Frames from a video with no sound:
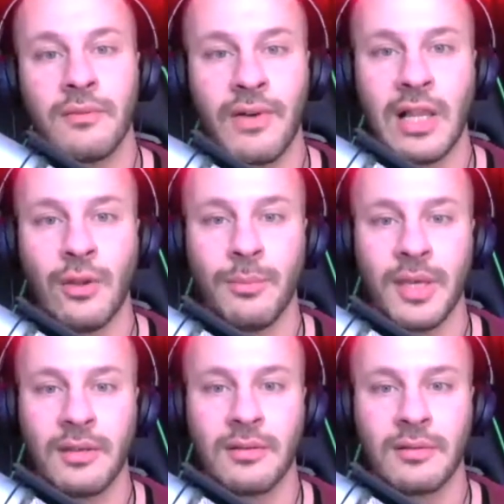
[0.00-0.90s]
Follow
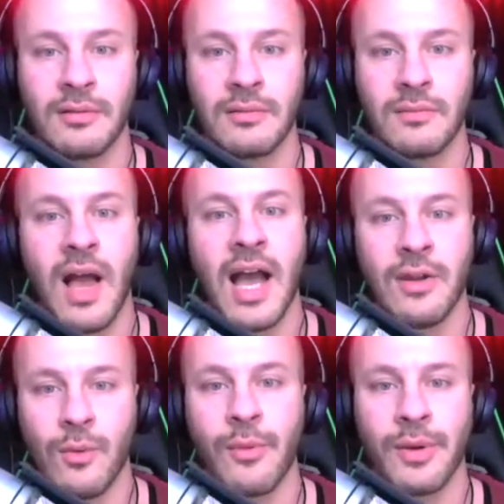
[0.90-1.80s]
me. I
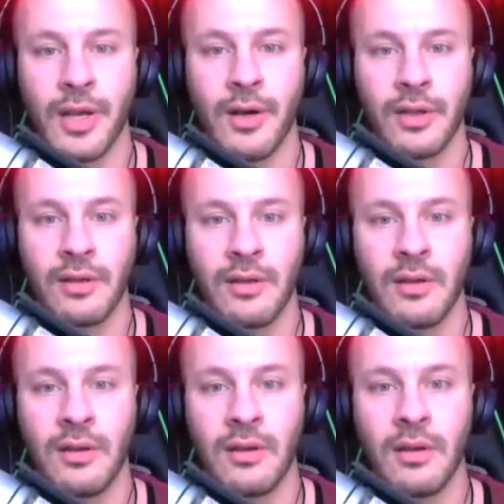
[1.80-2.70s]
know where we're going."
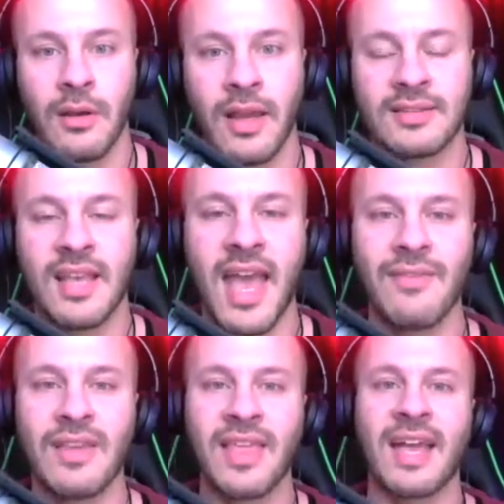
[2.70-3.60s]
It's
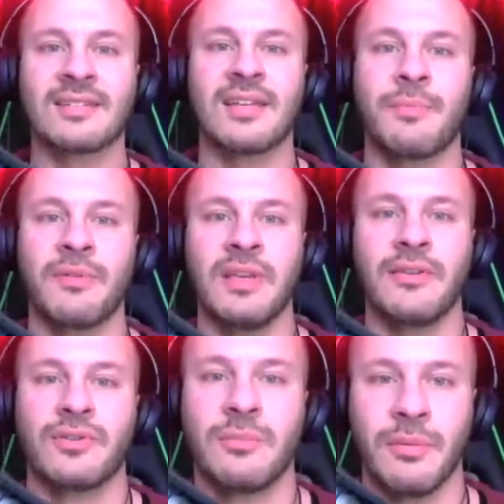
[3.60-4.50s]
having that type of
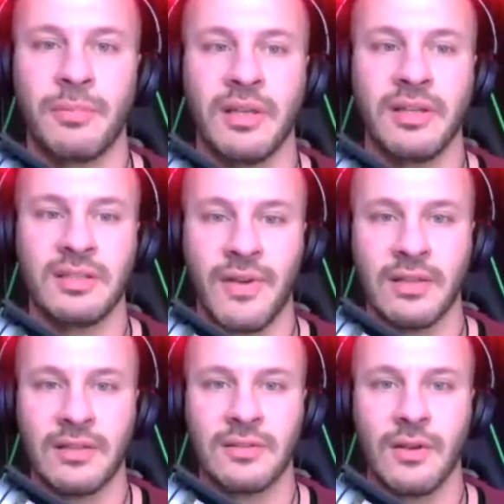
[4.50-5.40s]
leadership abilities,
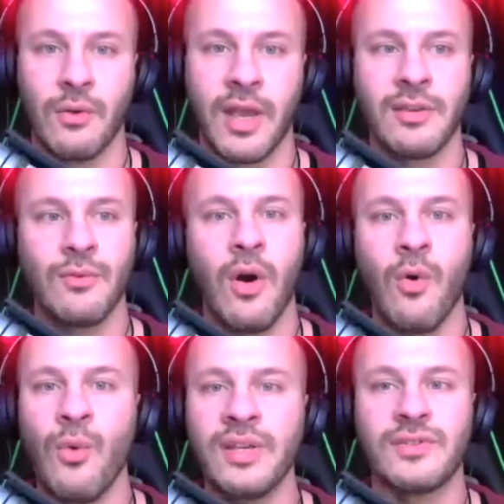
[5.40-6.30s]
fellas. Okay, you
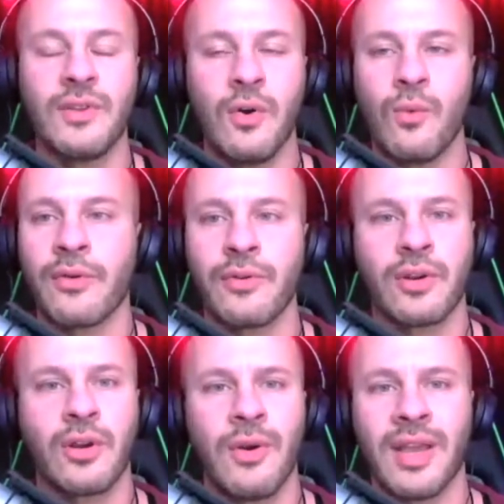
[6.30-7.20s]
always know where you're
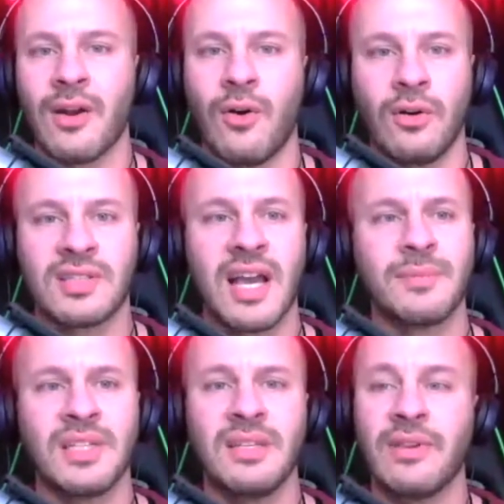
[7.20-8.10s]
going at all times,
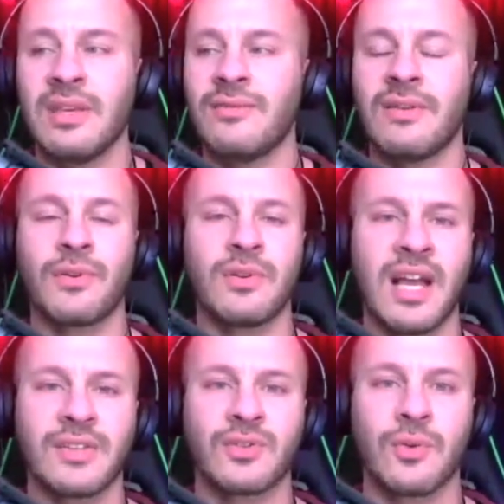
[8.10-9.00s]
even if you're
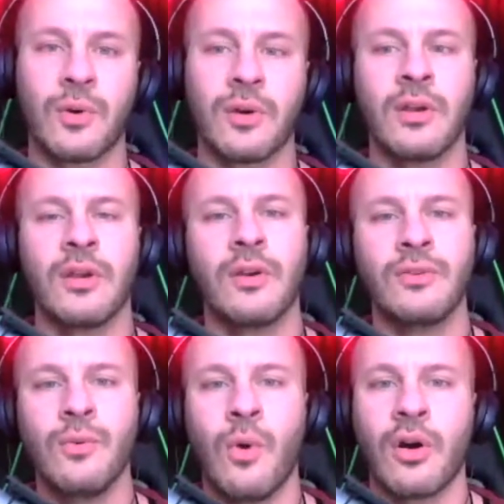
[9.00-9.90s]
not sure.
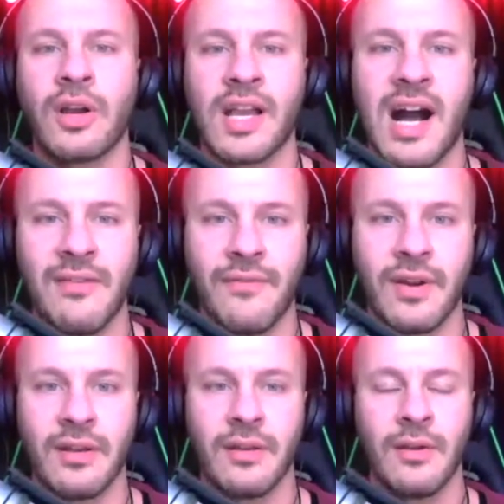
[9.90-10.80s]
You are
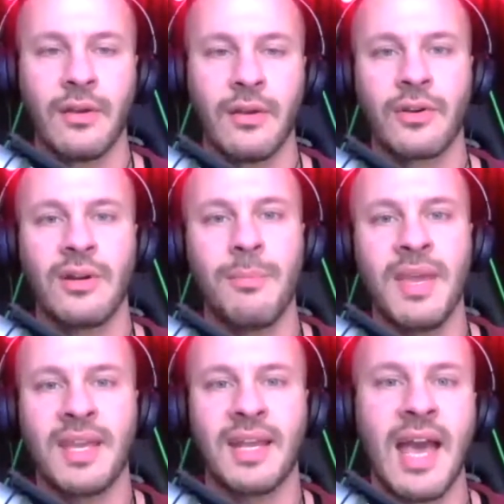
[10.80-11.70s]
confident you're gonna
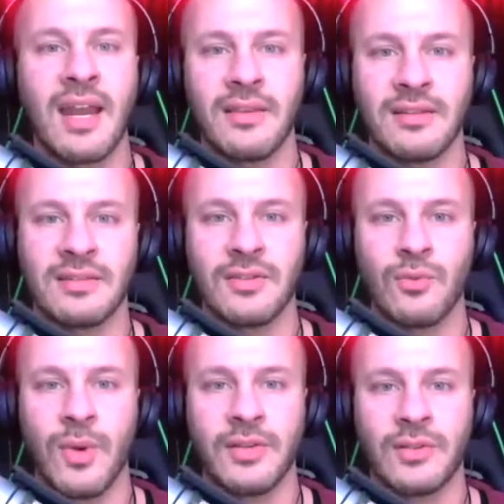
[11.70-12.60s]
make it out of this
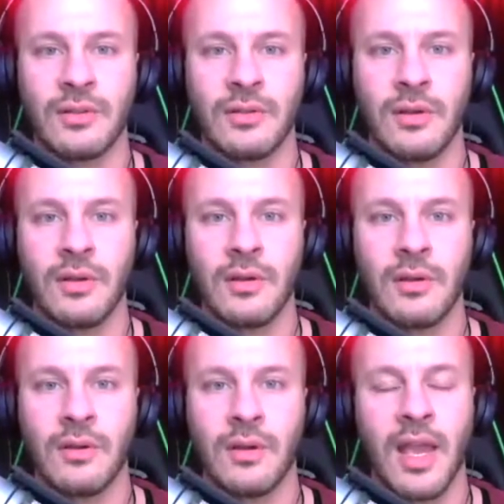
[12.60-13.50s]
situation,
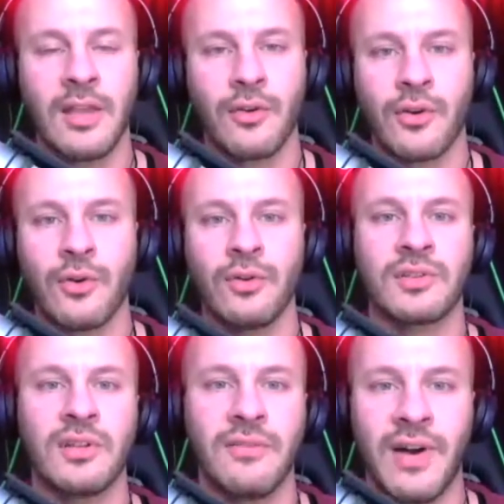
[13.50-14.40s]
and your girl's
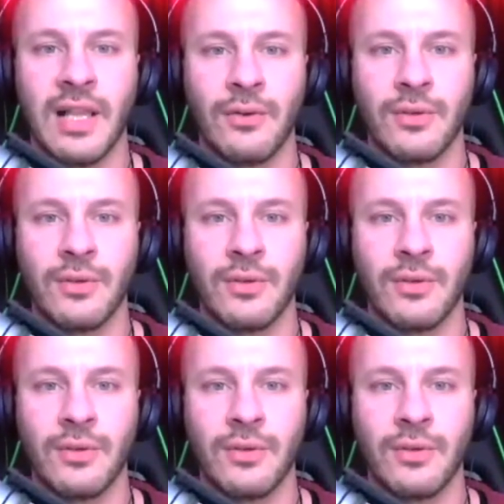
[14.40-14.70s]
gonna follow